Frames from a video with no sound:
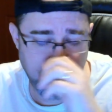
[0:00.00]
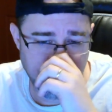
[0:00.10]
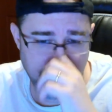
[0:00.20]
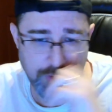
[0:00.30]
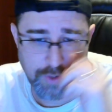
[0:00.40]

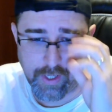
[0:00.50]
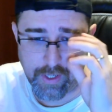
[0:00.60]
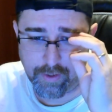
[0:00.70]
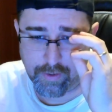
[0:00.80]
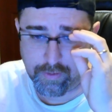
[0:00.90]
for you to
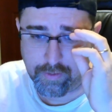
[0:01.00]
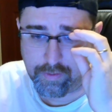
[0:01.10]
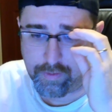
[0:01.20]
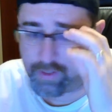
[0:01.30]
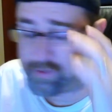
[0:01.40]
hear,
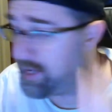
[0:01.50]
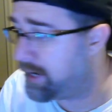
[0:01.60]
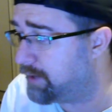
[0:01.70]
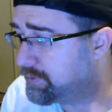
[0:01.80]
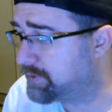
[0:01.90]

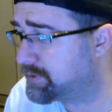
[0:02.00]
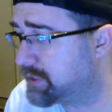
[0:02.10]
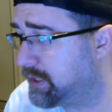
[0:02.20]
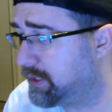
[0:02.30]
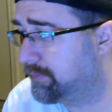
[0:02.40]
down to the T.